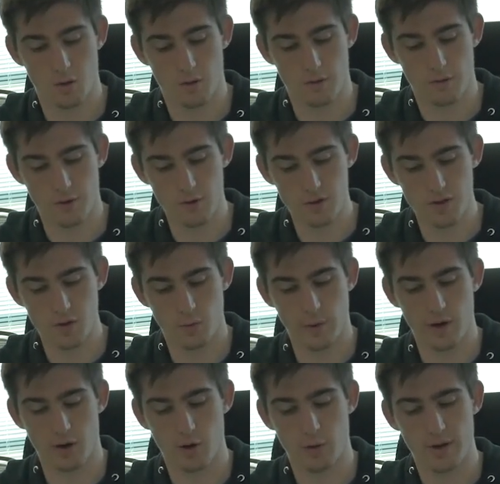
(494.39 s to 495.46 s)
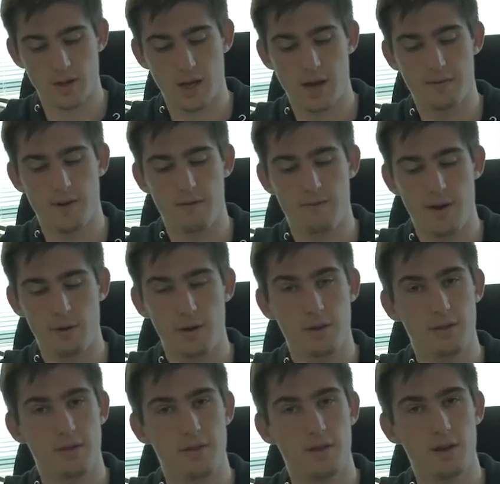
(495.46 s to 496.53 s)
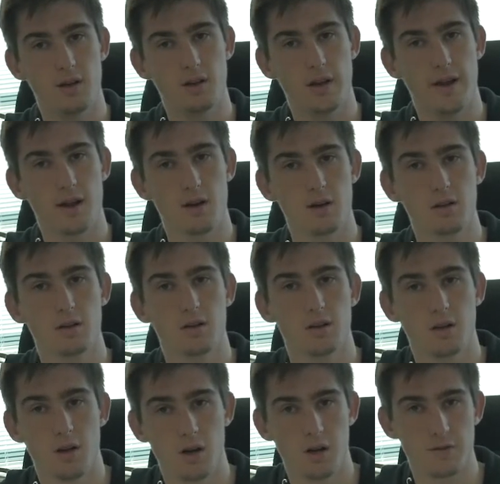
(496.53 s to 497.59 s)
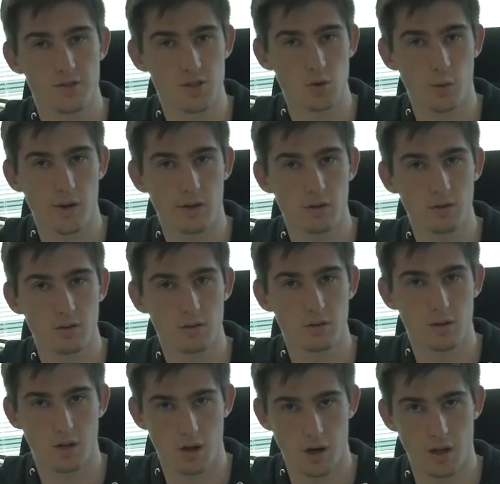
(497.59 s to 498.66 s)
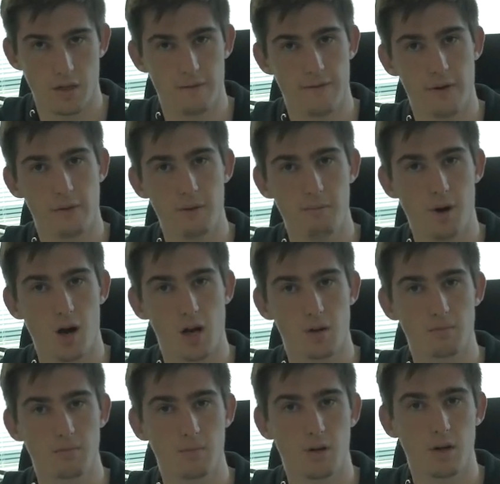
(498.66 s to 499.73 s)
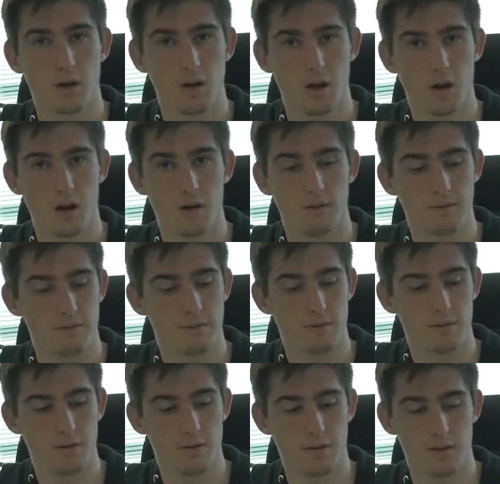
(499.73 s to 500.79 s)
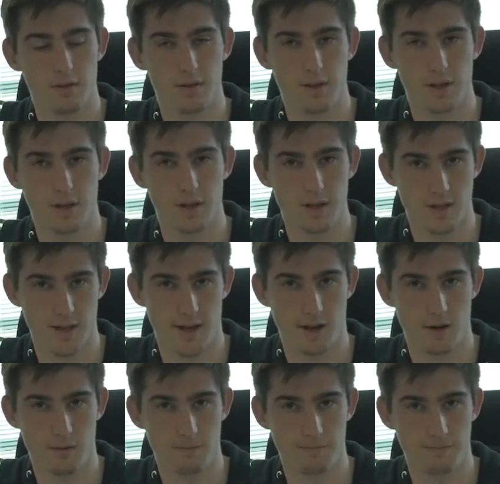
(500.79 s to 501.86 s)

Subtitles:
First, we are going to have a very thin layer of soil on the very bottom of the container.